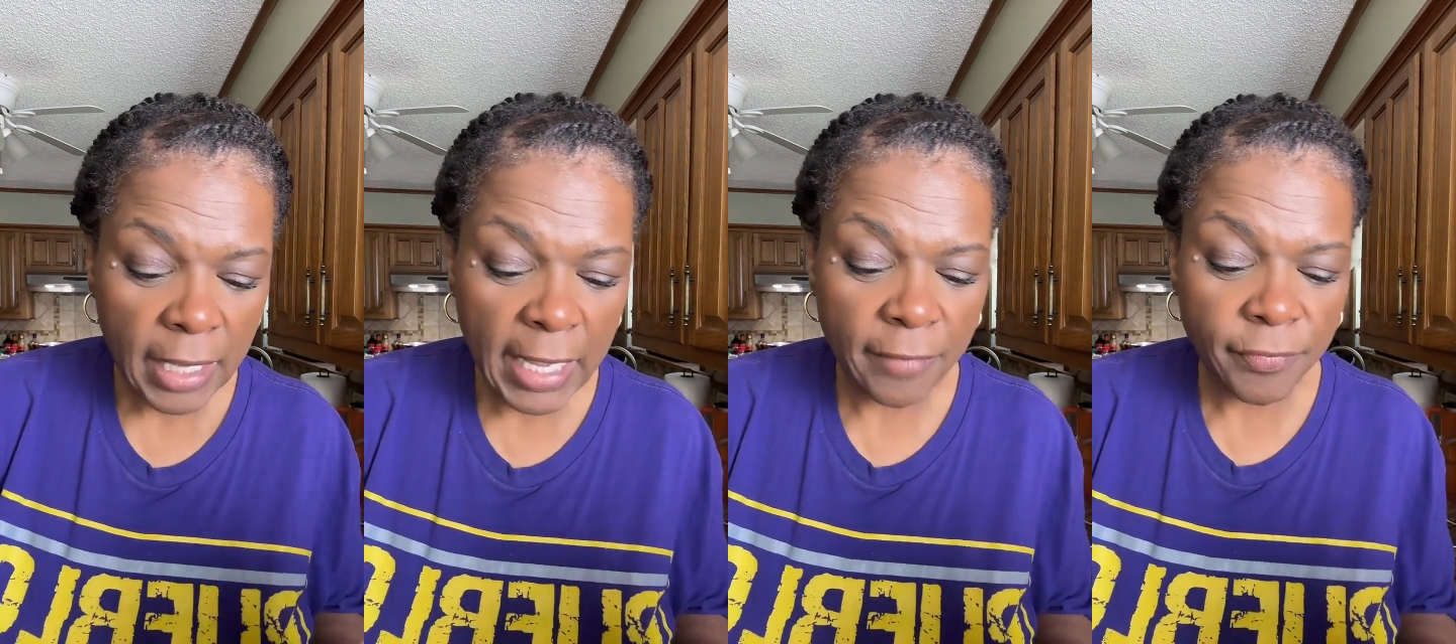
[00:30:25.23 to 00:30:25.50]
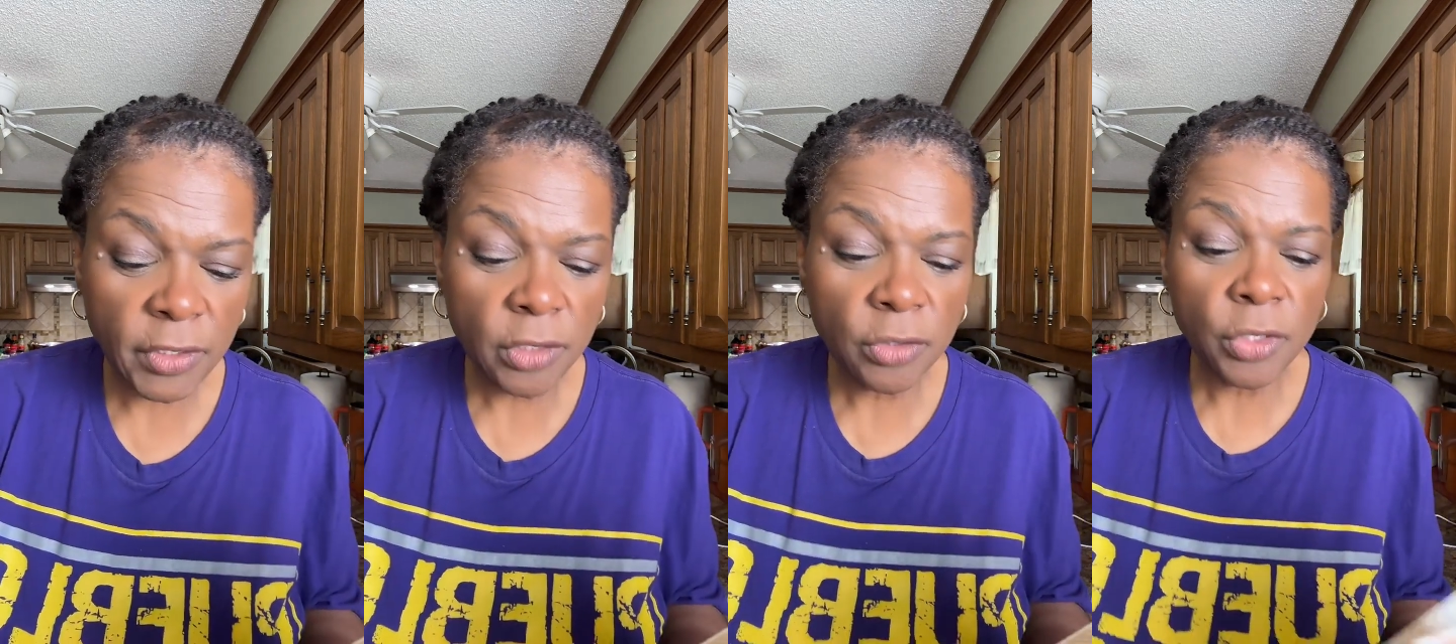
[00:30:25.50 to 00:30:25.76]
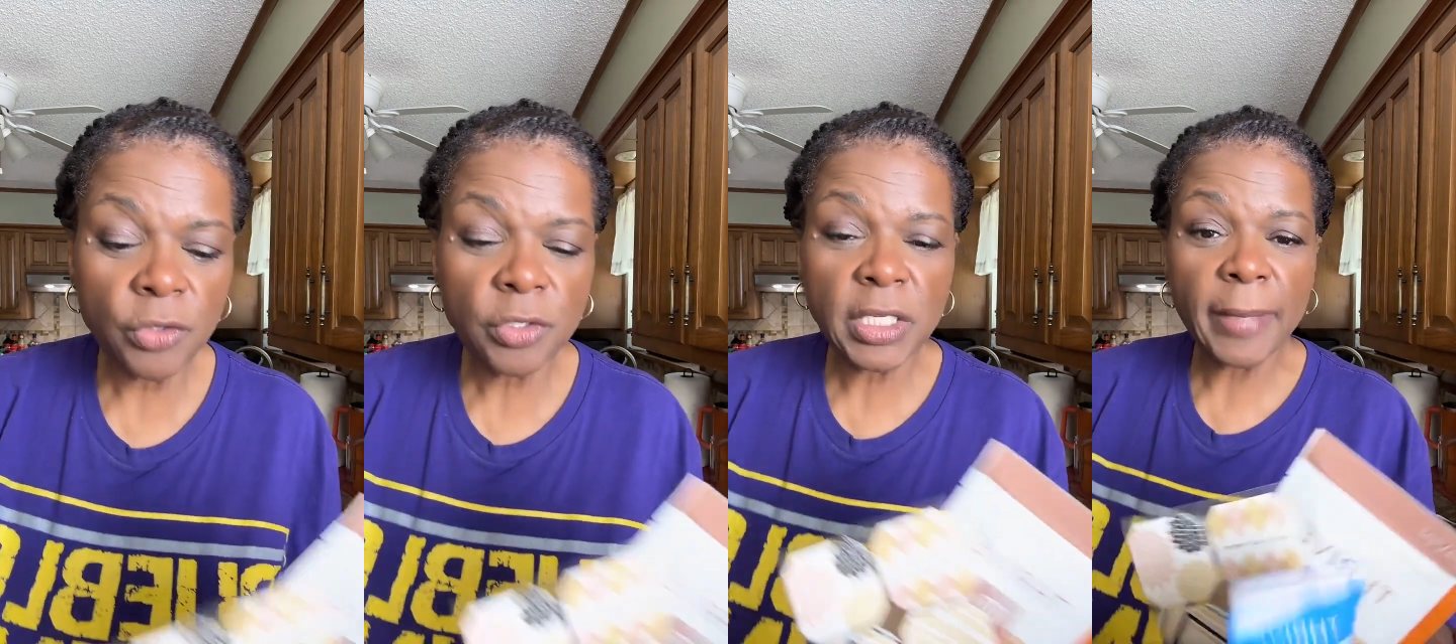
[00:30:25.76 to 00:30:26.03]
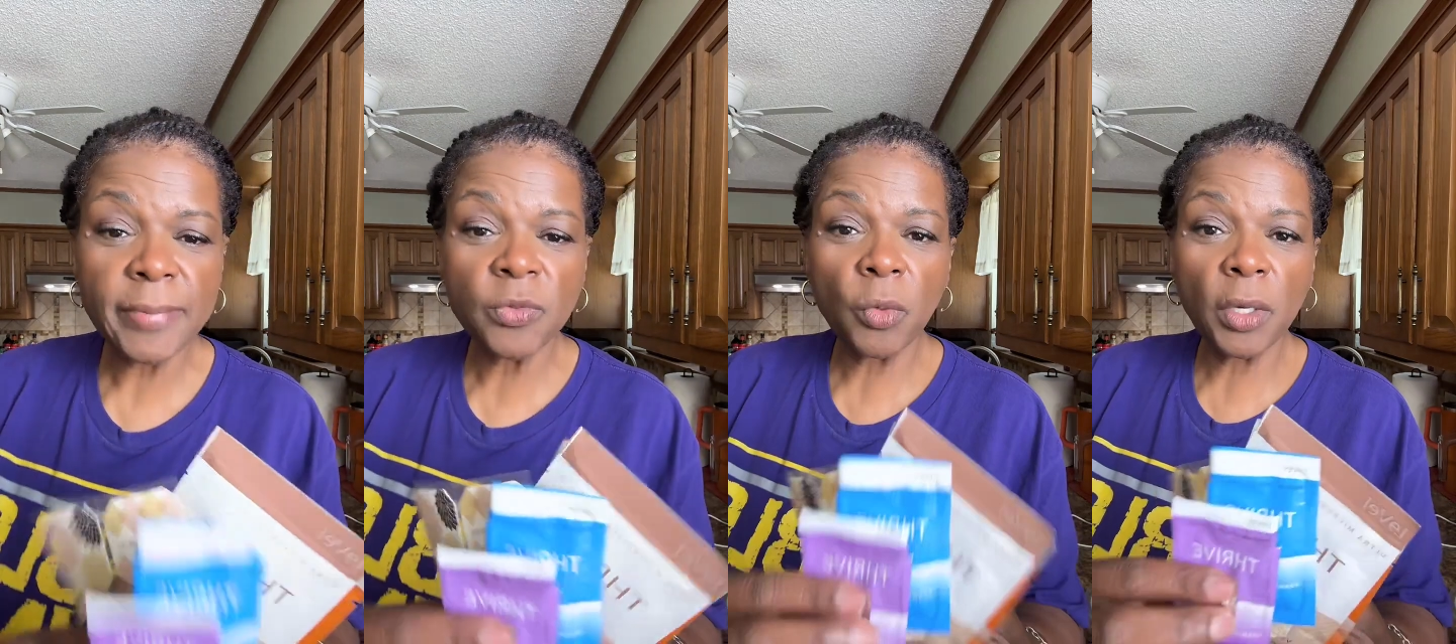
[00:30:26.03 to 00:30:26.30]
after you do
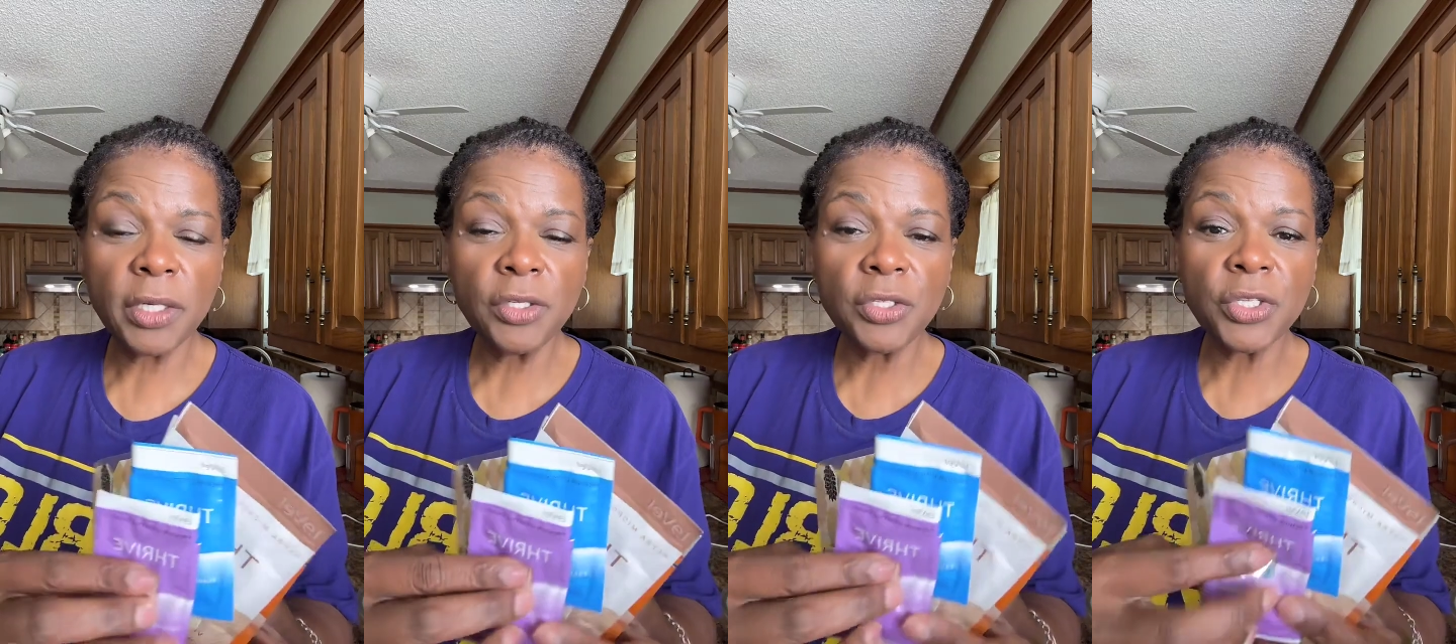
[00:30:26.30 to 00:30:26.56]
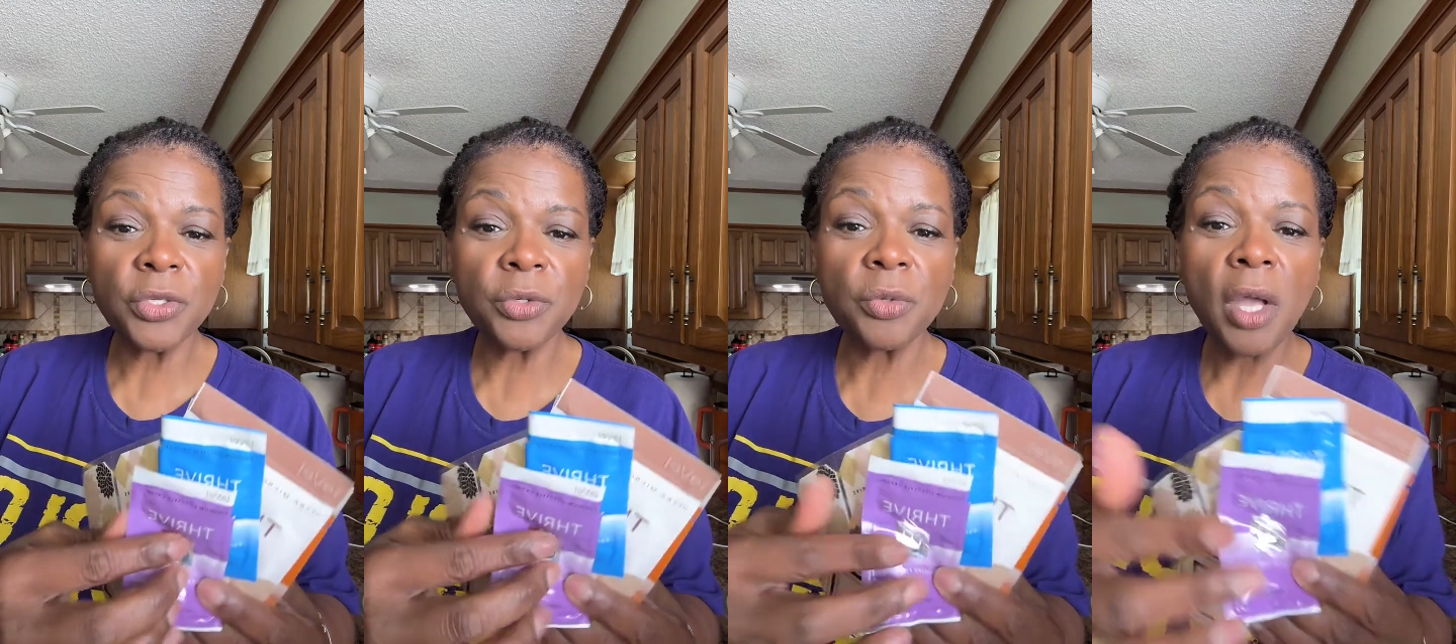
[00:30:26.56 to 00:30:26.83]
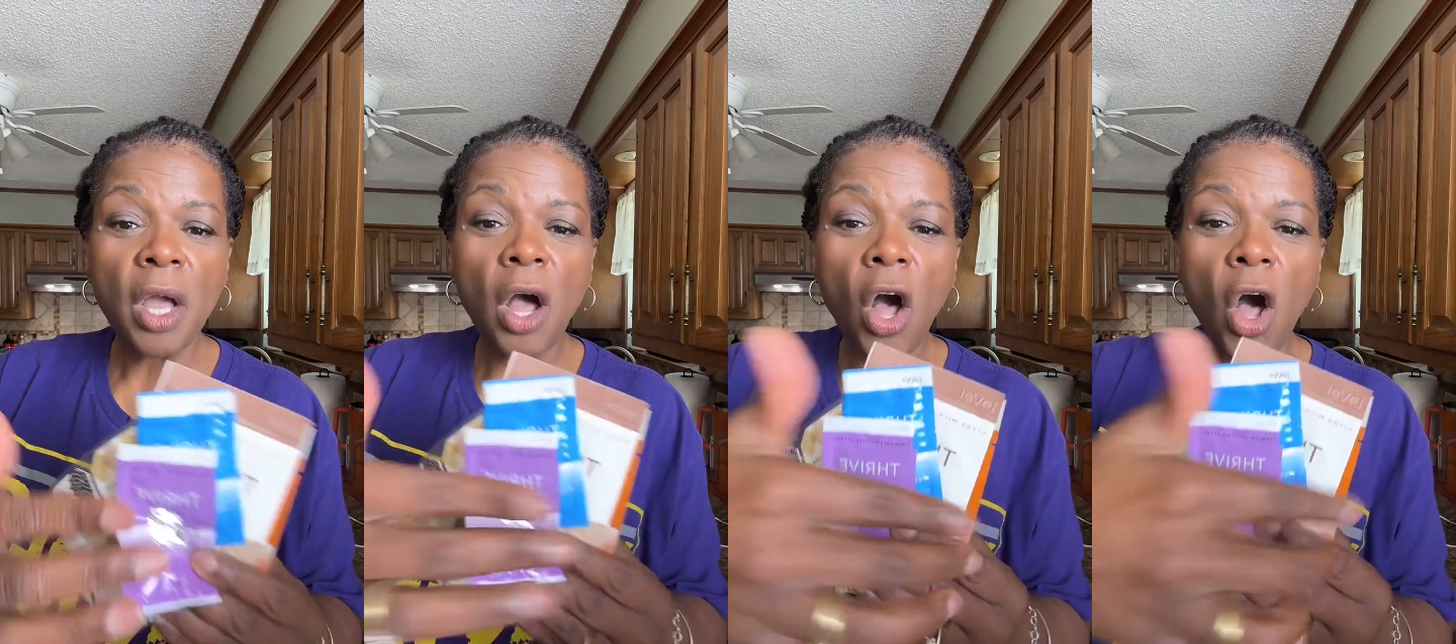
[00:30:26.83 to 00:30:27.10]
steps 1 and 2,